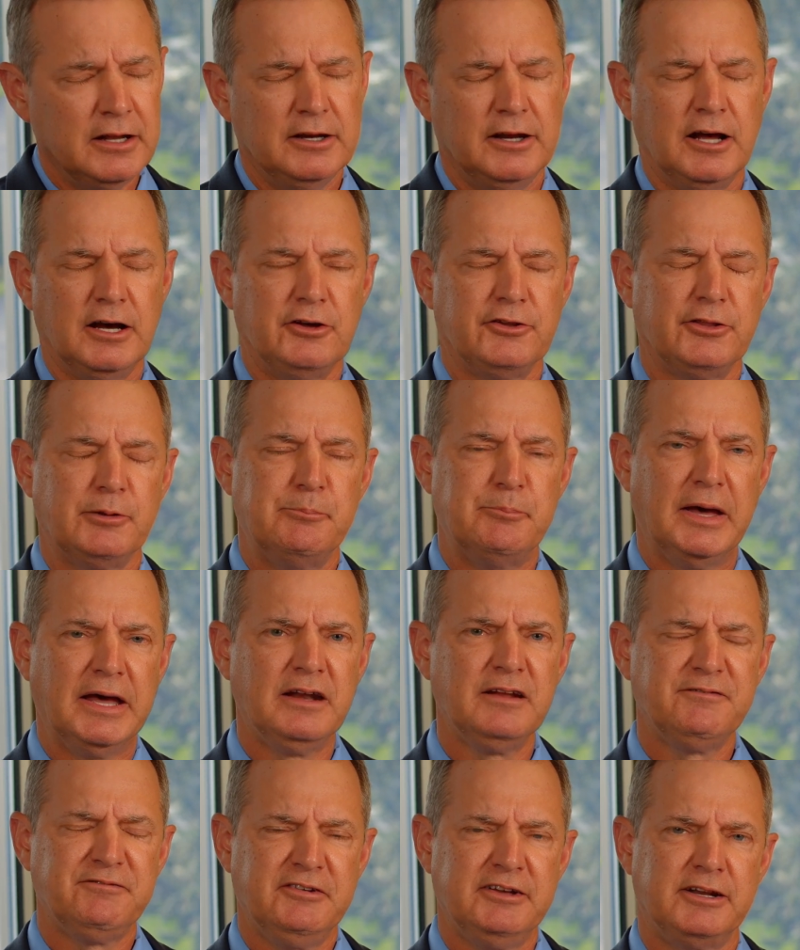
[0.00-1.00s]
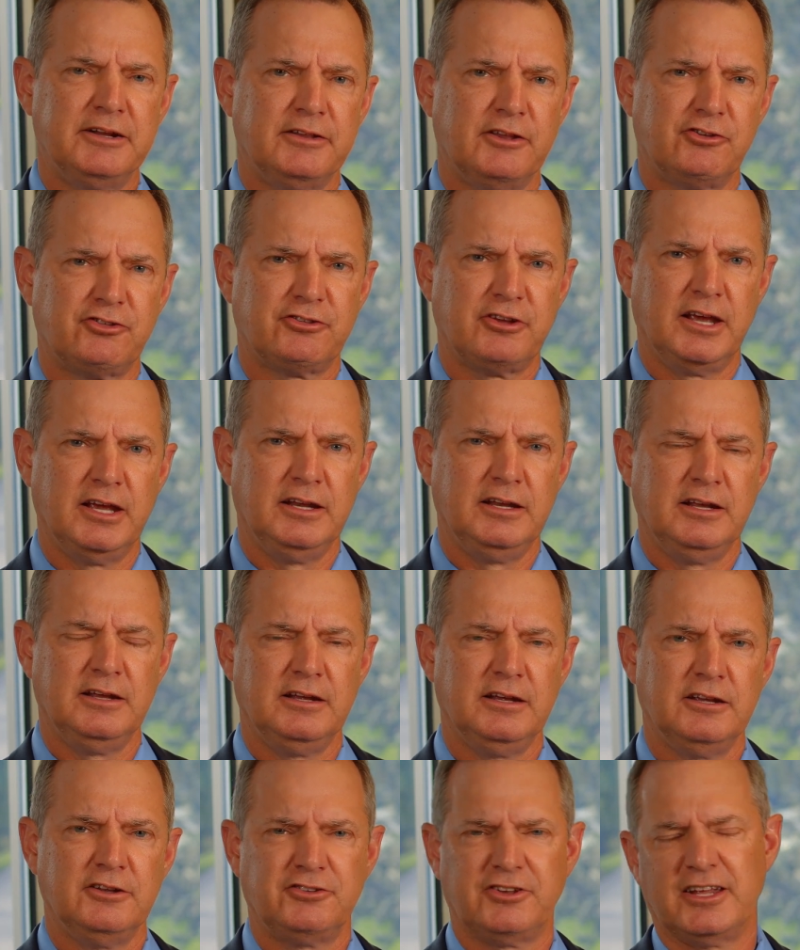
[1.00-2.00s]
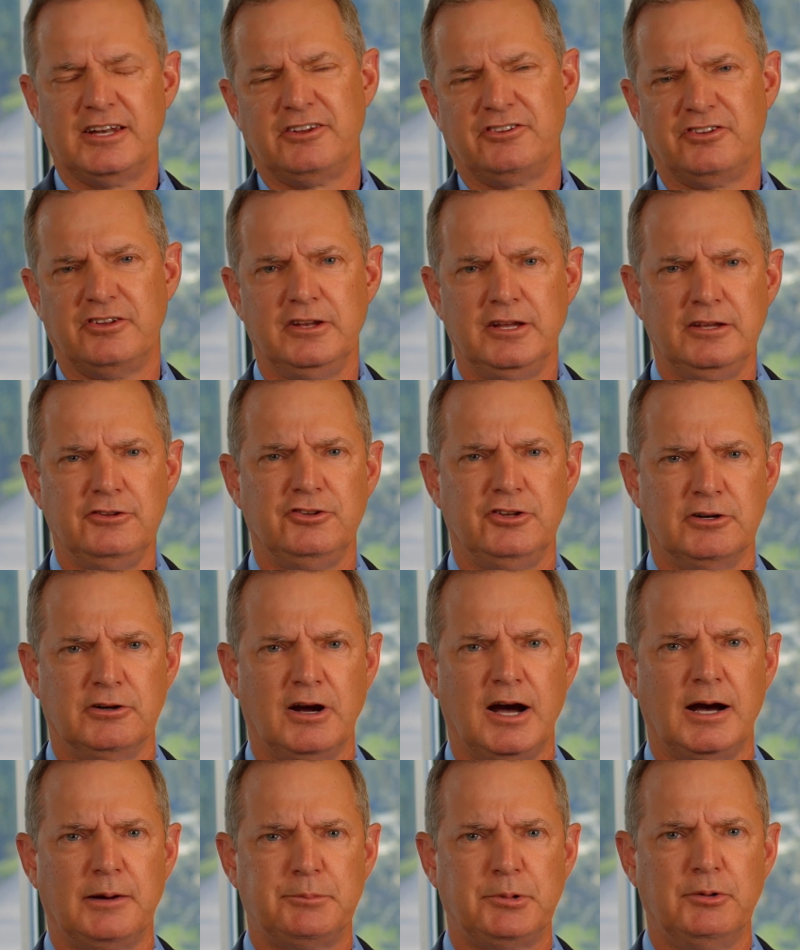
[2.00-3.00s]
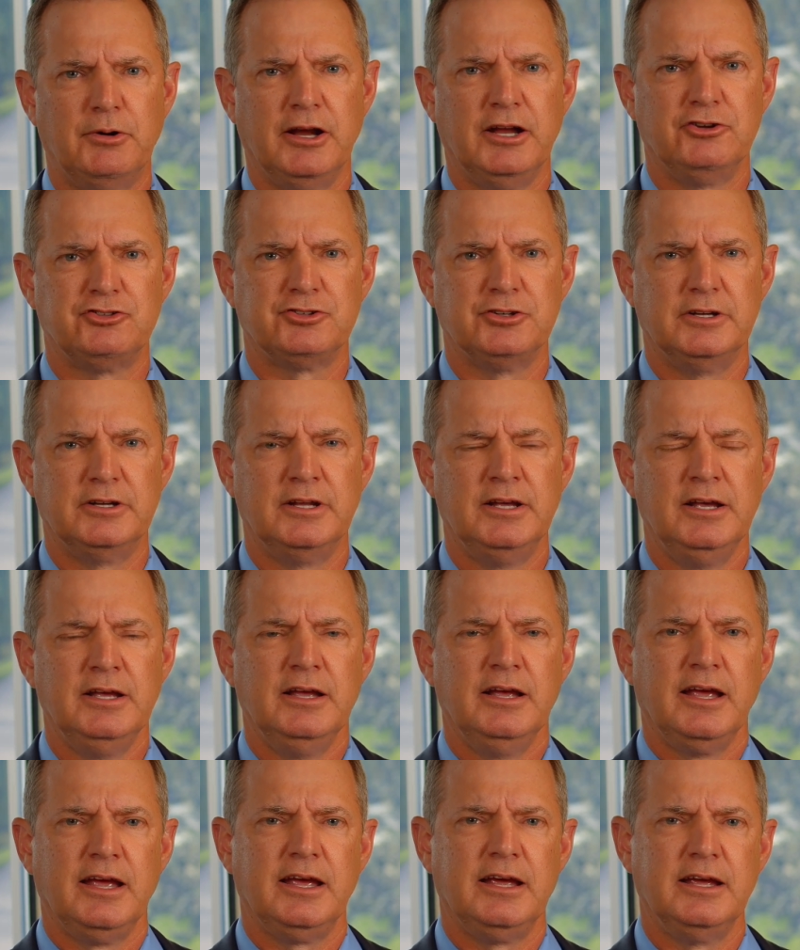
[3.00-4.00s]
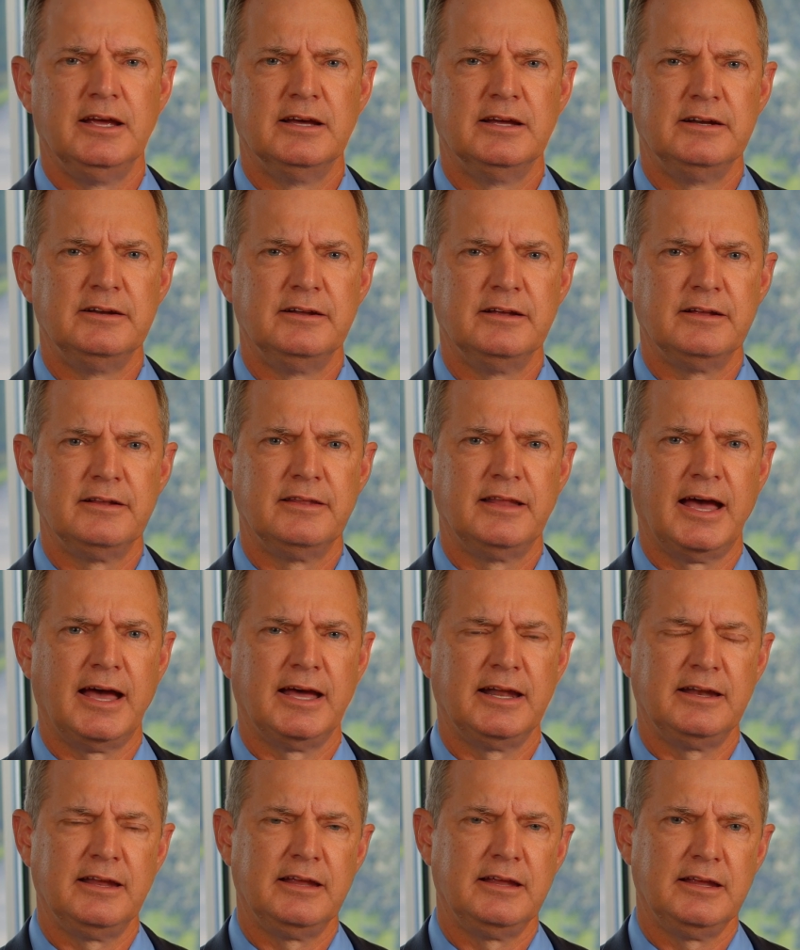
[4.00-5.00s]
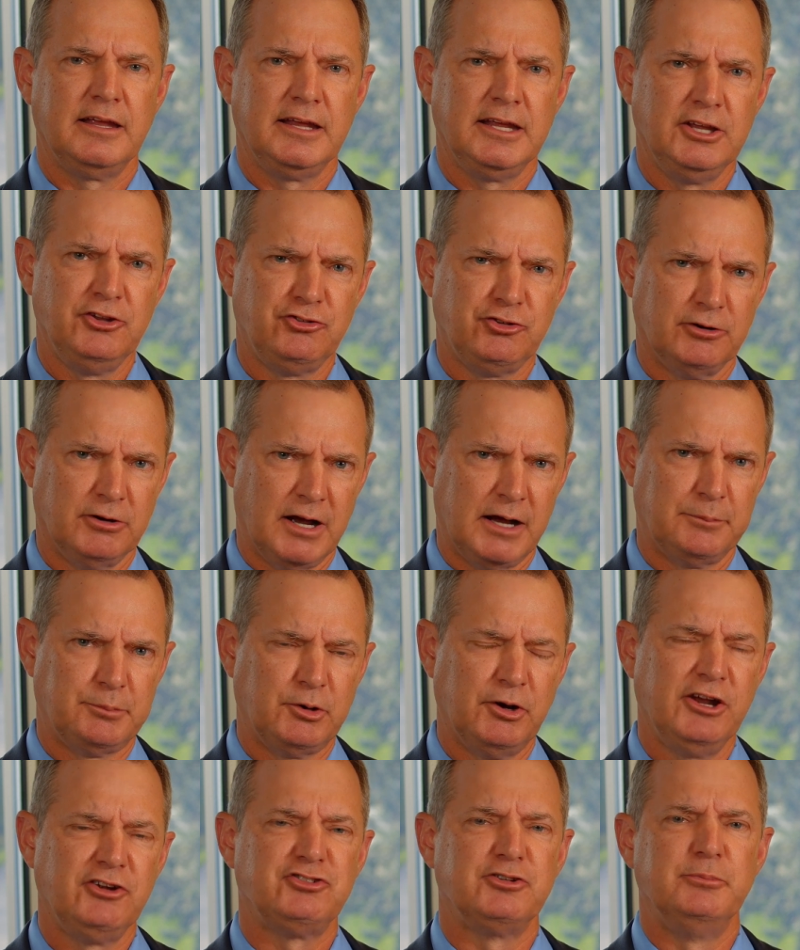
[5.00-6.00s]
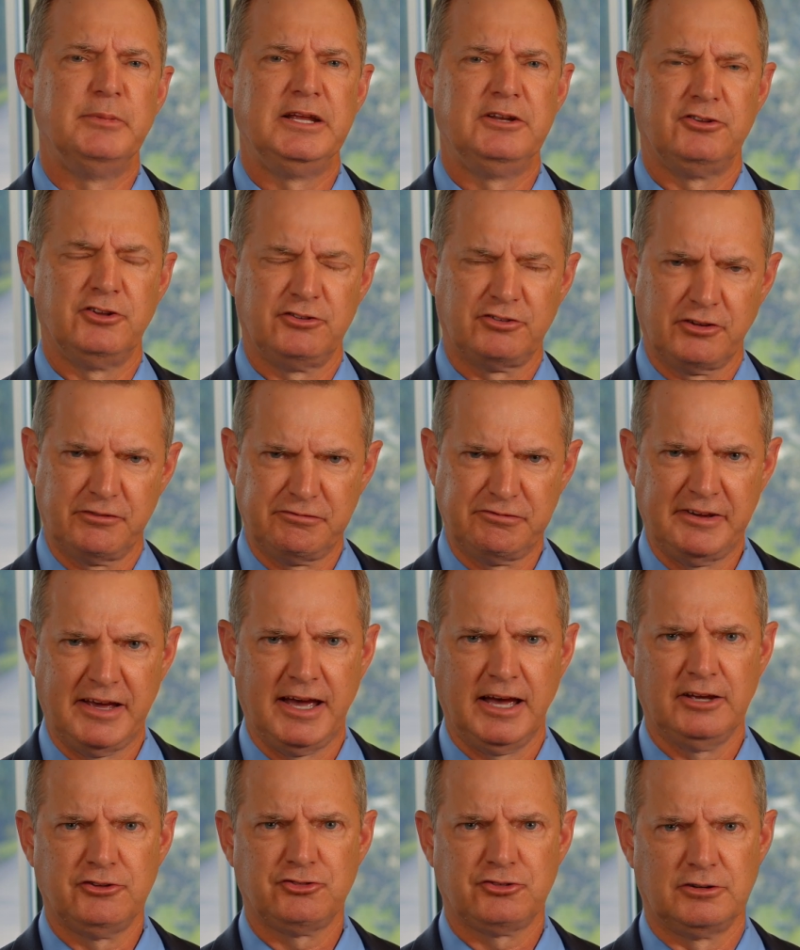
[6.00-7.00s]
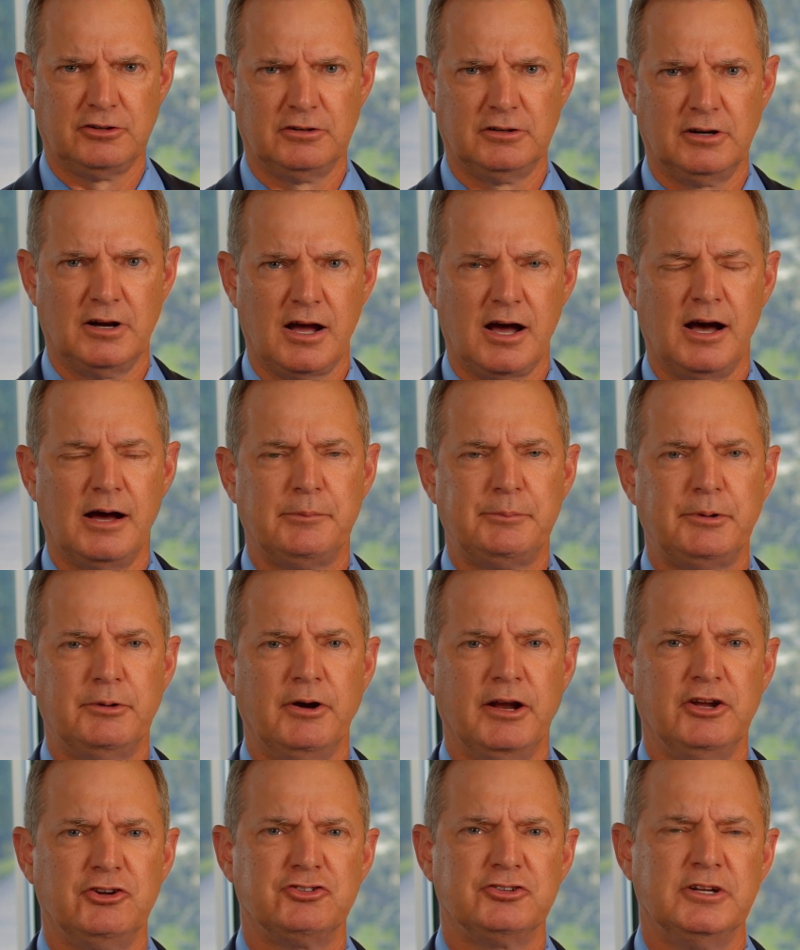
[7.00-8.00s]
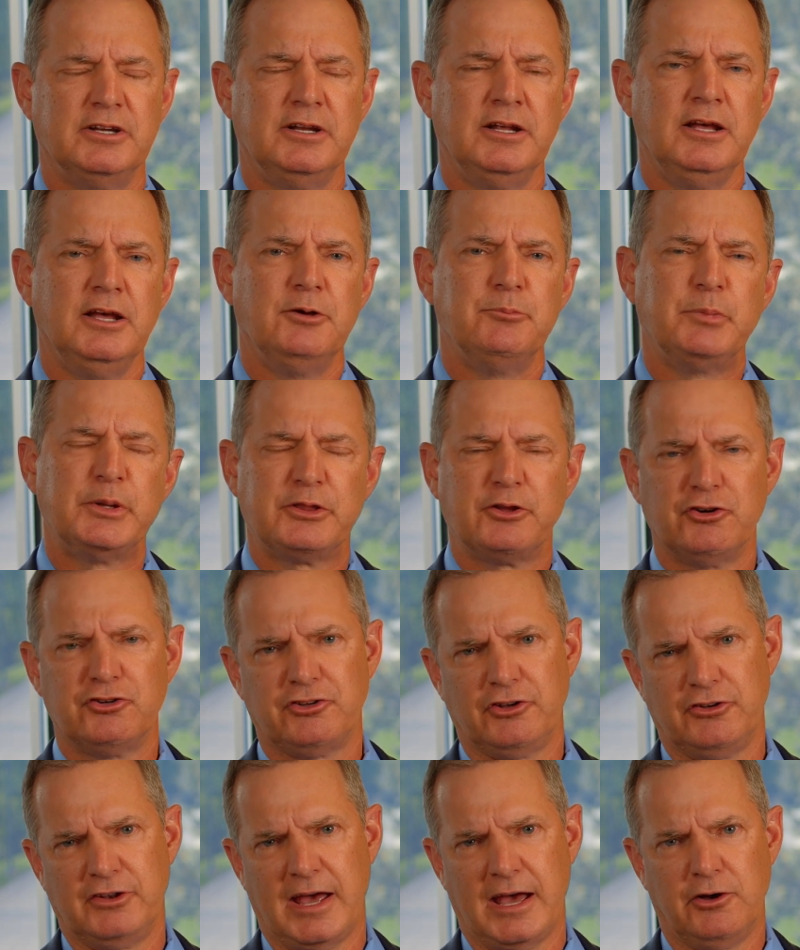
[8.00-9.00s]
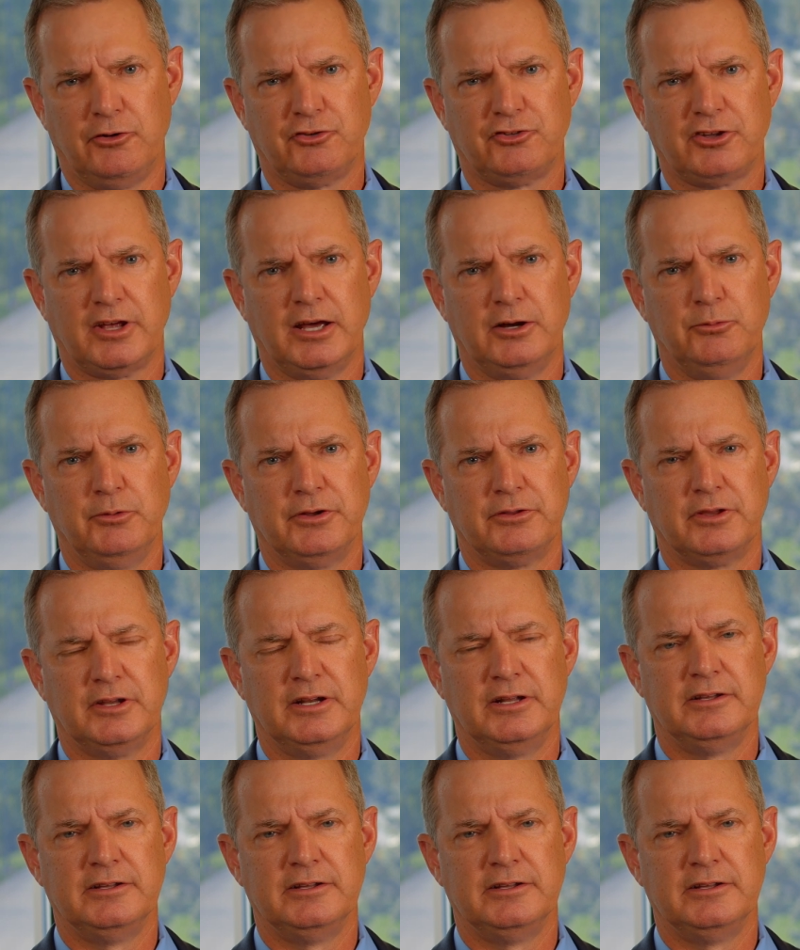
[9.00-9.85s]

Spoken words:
Now, the benefit of the SADI is that it's an easier operation. And that easier operation means it's a faster operation, but there's a downside with it.